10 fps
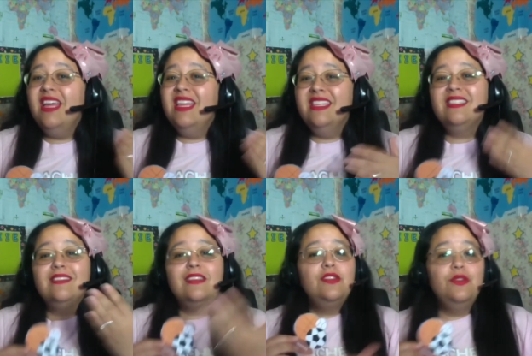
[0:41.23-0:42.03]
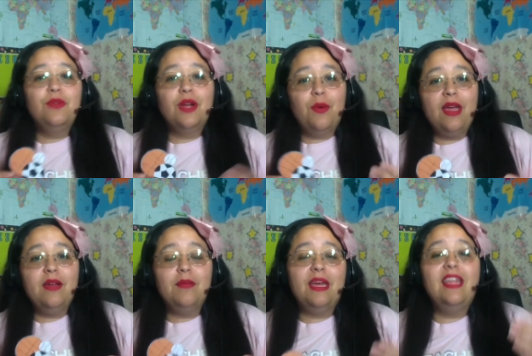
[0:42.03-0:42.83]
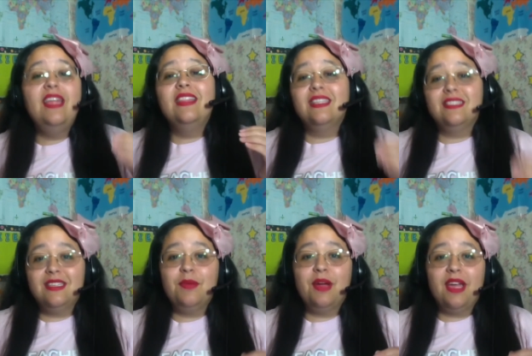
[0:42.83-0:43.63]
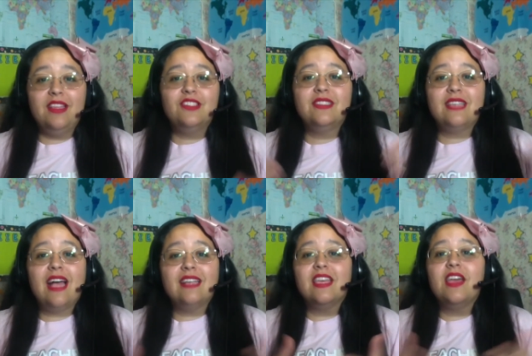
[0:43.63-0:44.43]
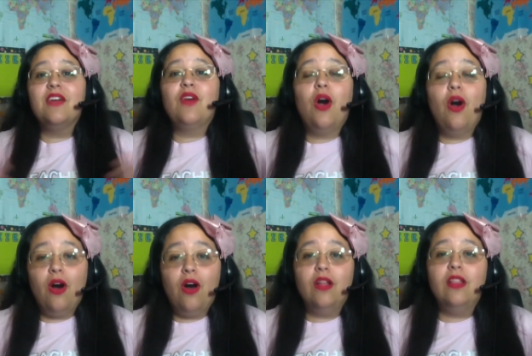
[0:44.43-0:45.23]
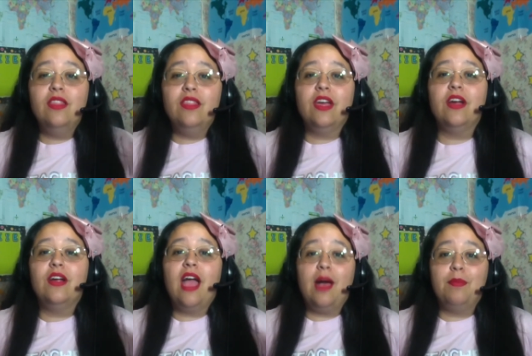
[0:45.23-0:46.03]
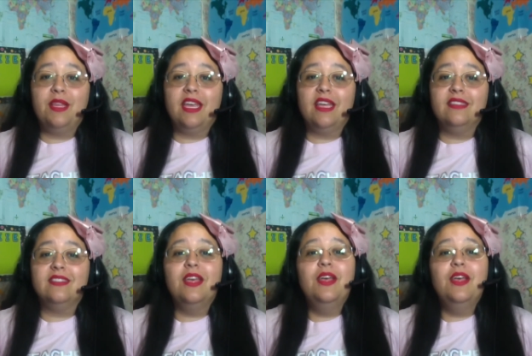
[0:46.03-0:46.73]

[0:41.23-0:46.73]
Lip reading: This is a new requirement that Zebra English is asking of all their applicants.